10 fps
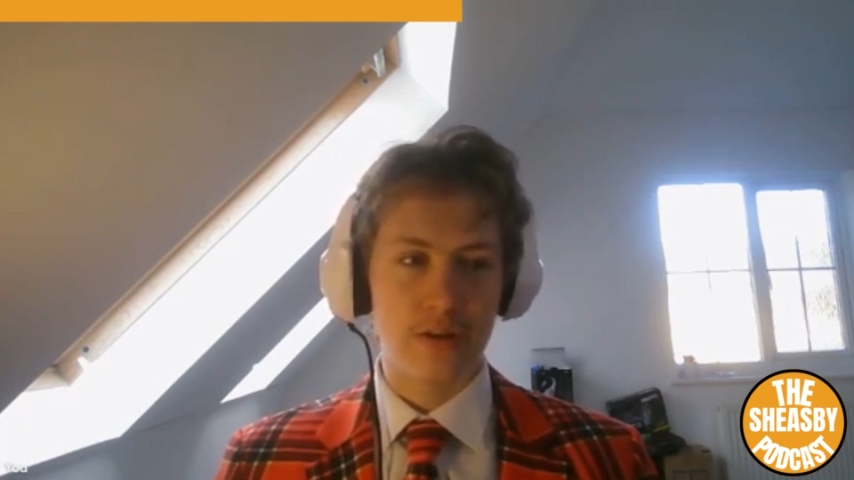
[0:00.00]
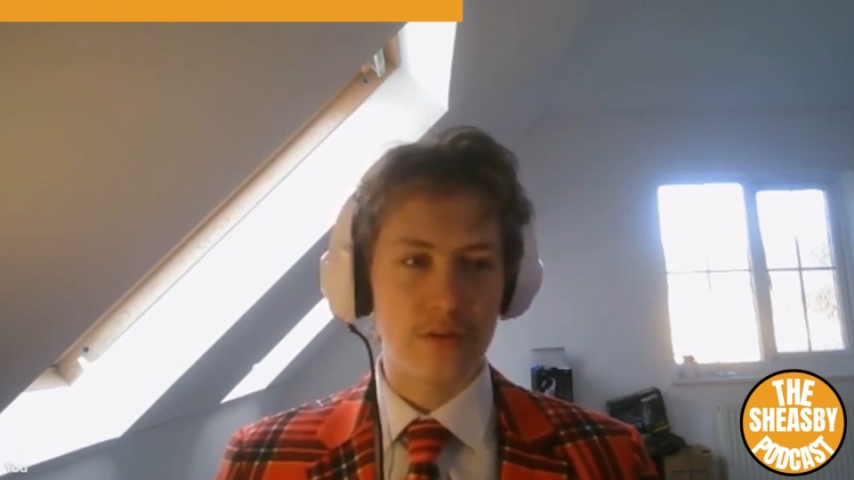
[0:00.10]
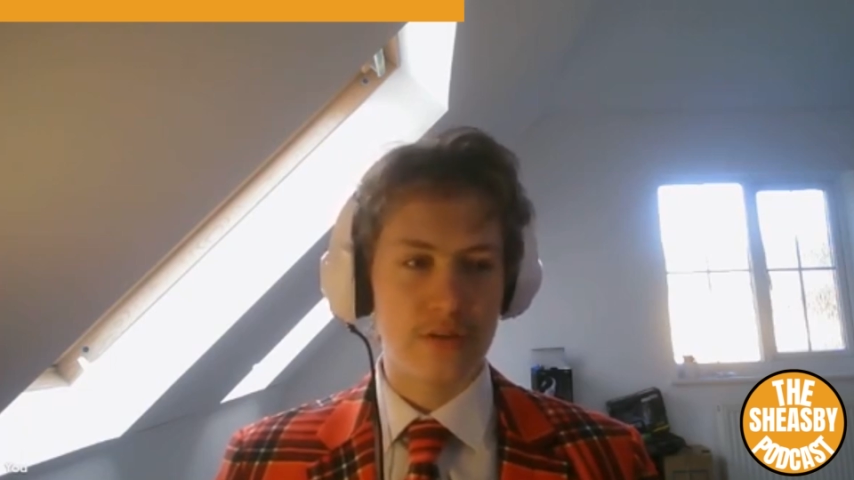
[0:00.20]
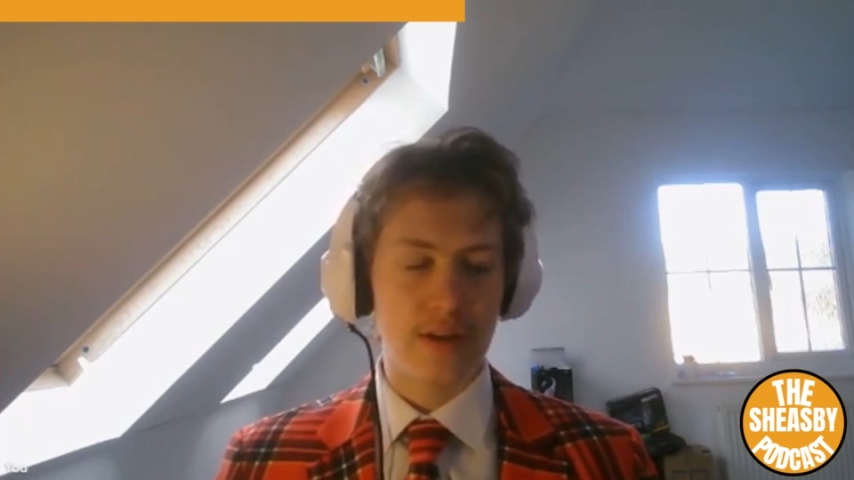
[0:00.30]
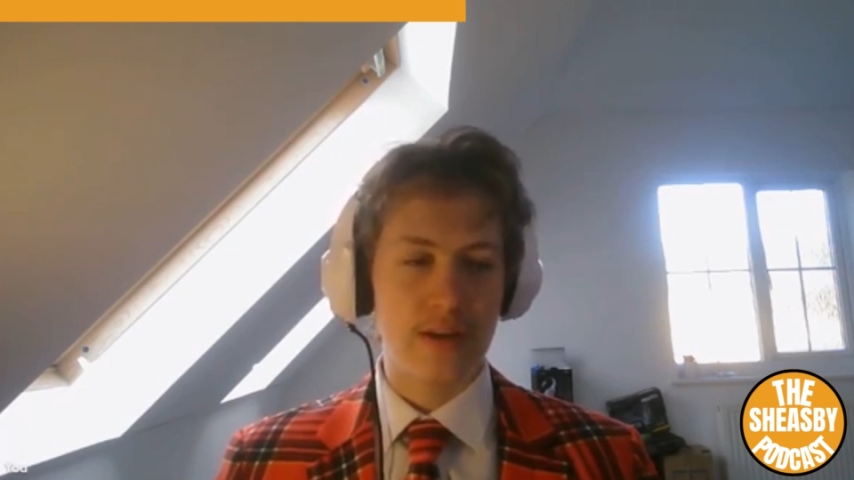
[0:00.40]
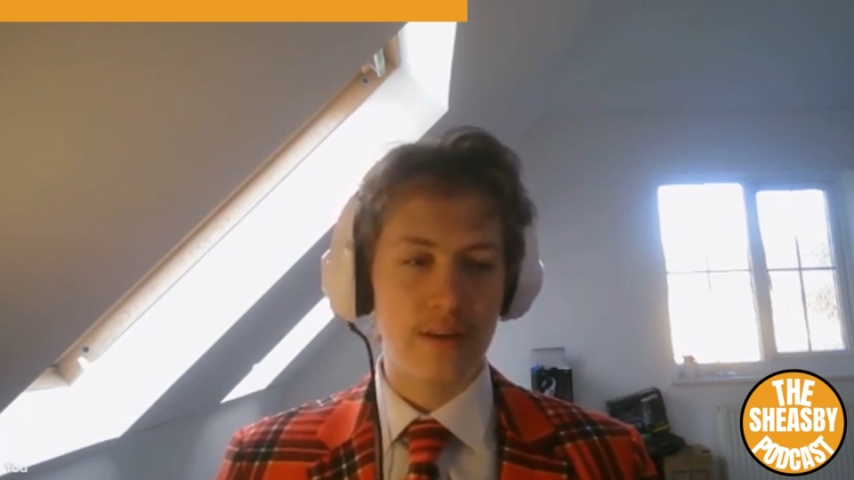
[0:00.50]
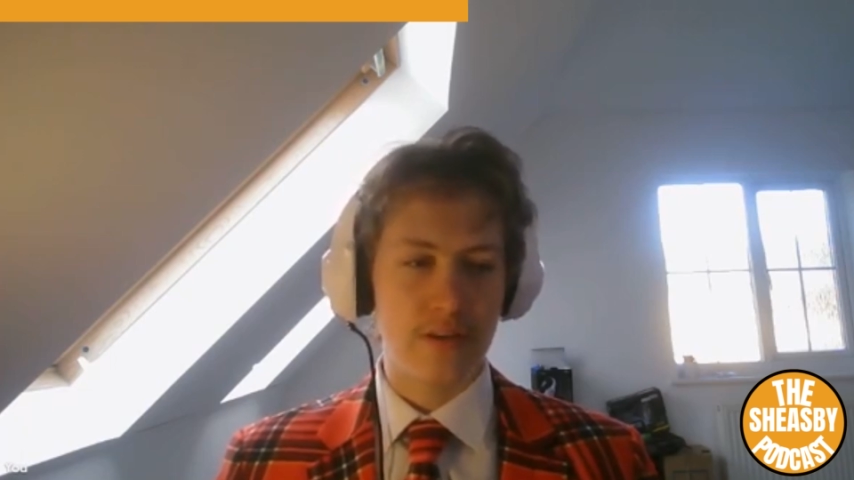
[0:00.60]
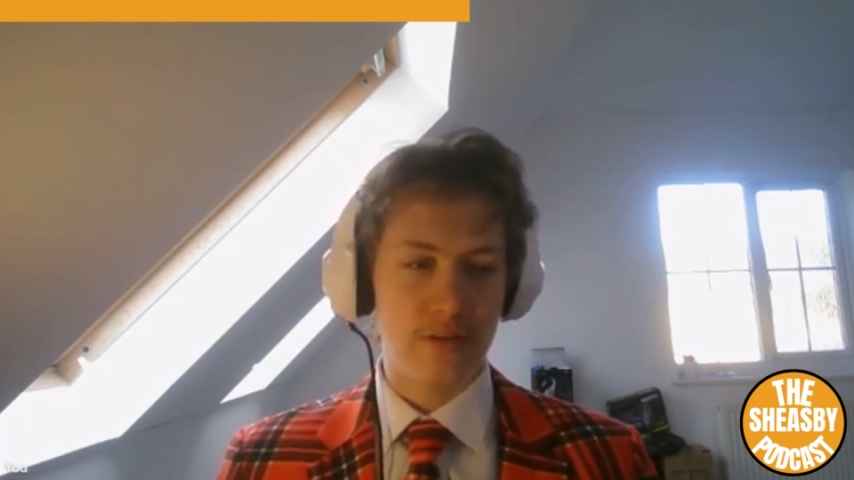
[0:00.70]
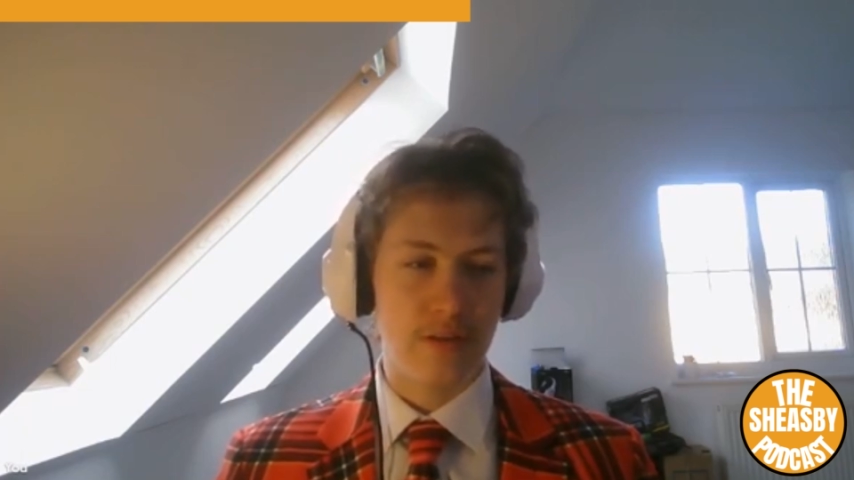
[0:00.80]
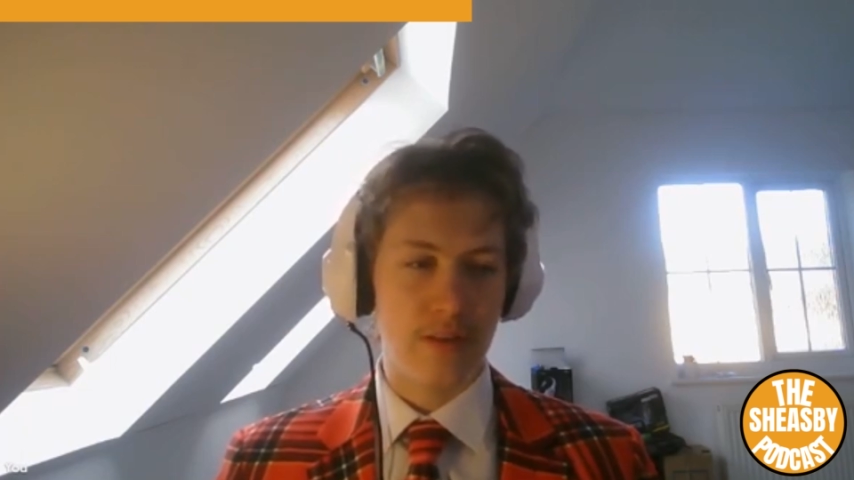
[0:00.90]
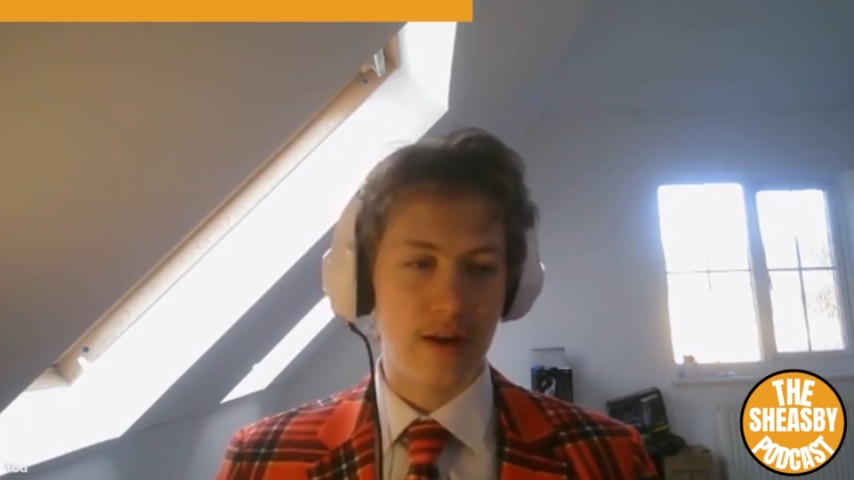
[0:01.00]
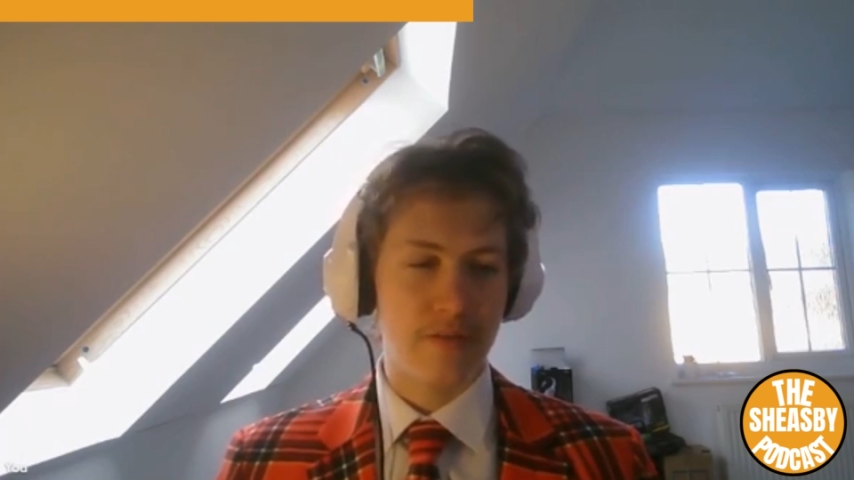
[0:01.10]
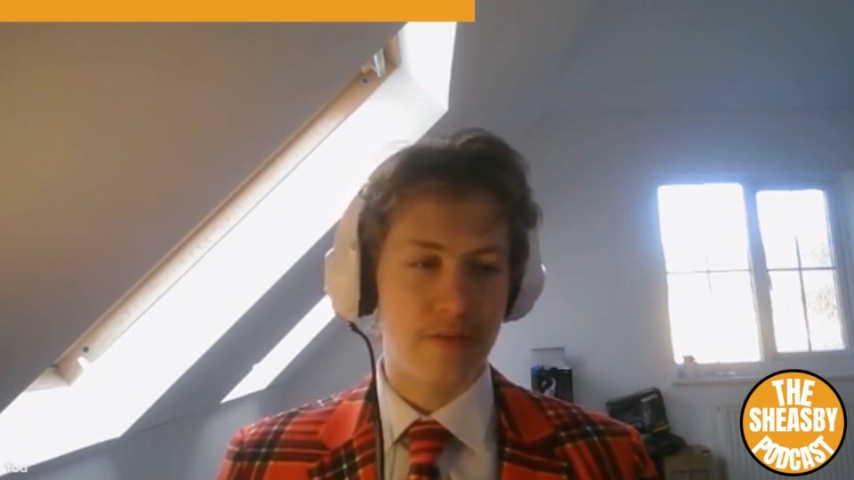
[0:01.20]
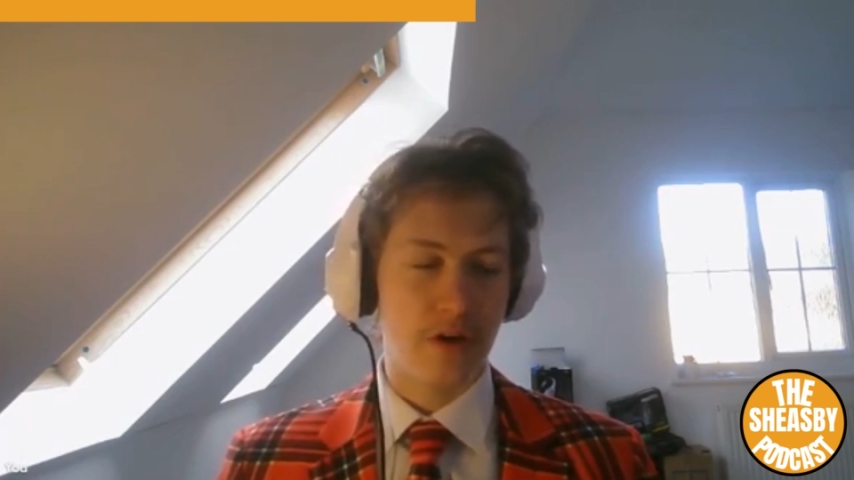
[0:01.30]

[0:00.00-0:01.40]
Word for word: You can see in that